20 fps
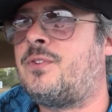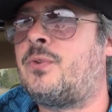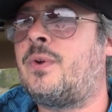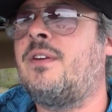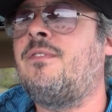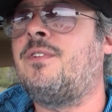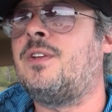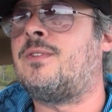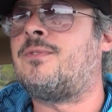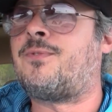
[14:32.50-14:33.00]

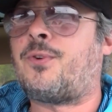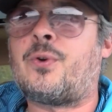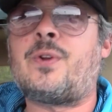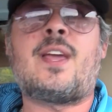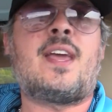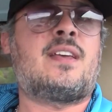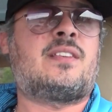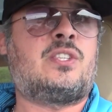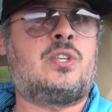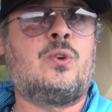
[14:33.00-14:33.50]
driven for
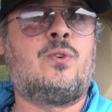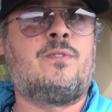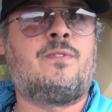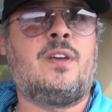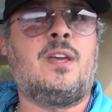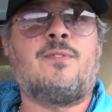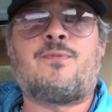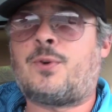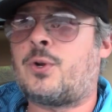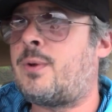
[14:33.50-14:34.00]
the
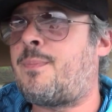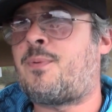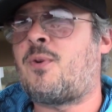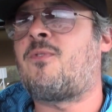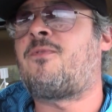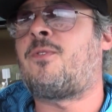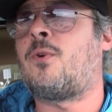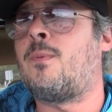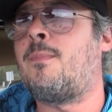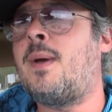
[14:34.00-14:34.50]
SUV, for the
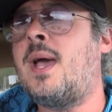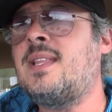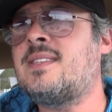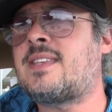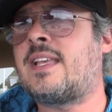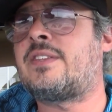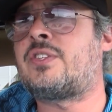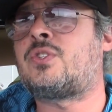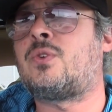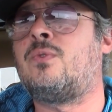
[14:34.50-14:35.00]

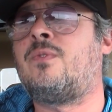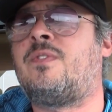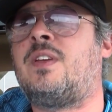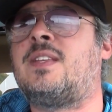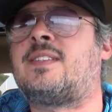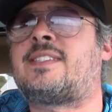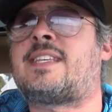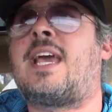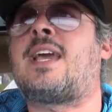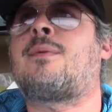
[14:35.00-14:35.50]
performance
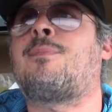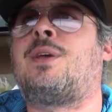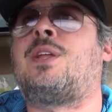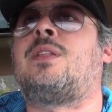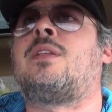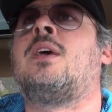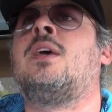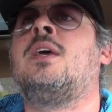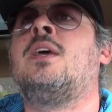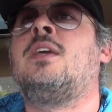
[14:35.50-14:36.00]
SUV
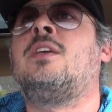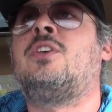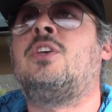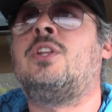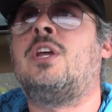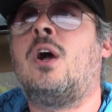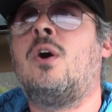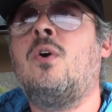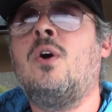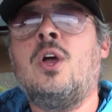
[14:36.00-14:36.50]
segment. You
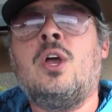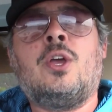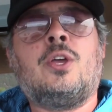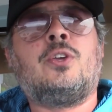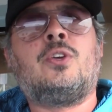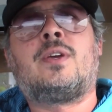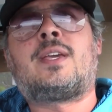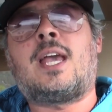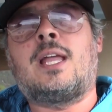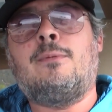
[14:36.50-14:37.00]
know,
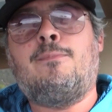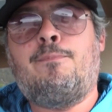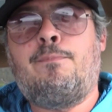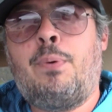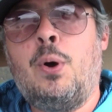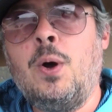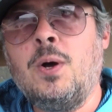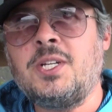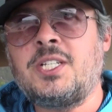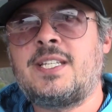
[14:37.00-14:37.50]
you can
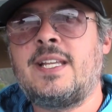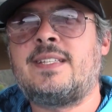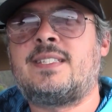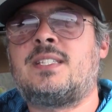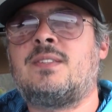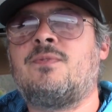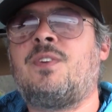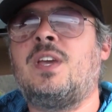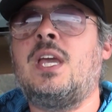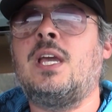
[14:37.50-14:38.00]
push
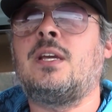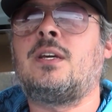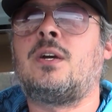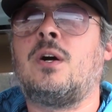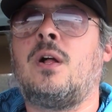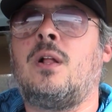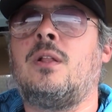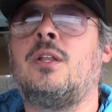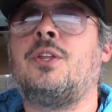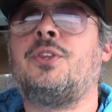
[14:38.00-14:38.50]
this
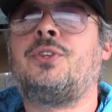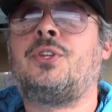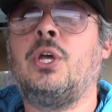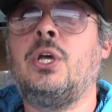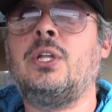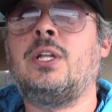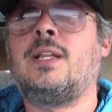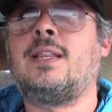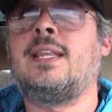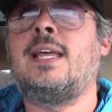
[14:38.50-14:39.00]
vehicle
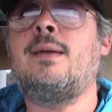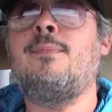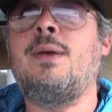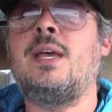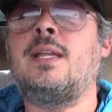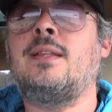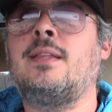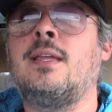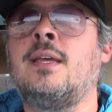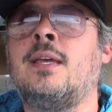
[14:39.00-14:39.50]
to the
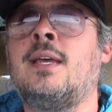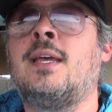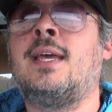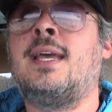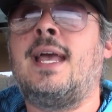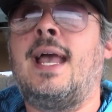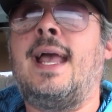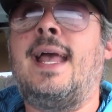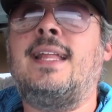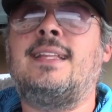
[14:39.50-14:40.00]
limit
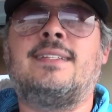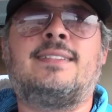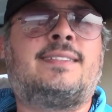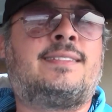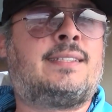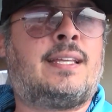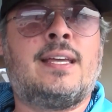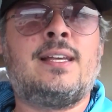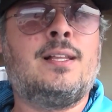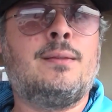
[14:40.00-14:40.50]
and
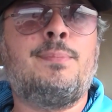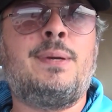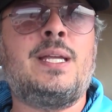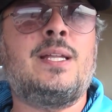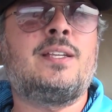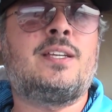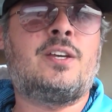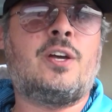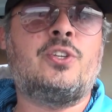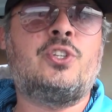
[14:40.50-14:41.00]
still be
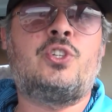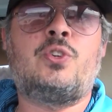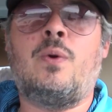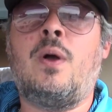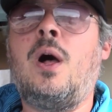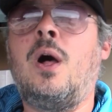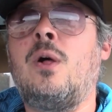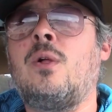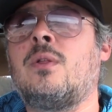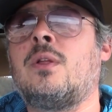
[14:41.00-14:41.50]
in
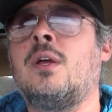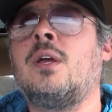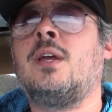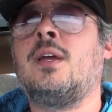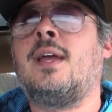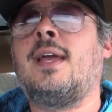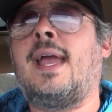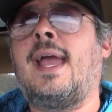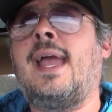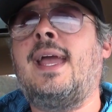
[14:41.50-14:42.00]
control,
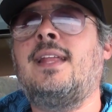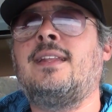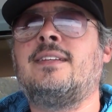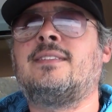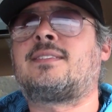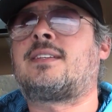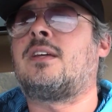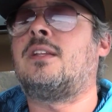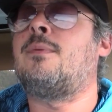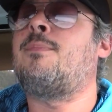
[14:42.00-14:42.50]
and
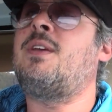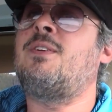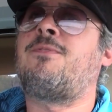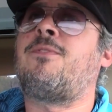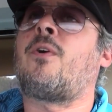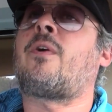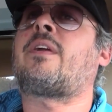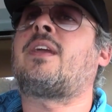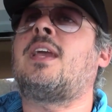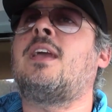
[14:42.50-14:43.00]
it's going to be
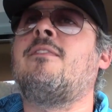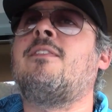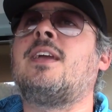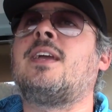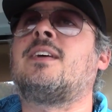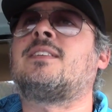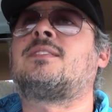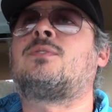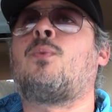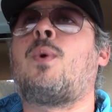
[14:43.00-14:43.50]

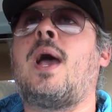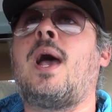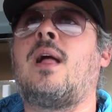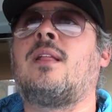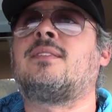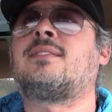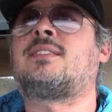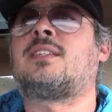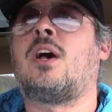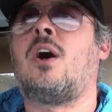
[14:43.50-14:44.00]
forgiving as
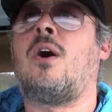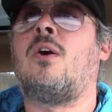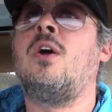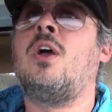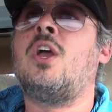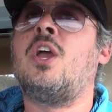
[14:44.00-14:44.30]
well. So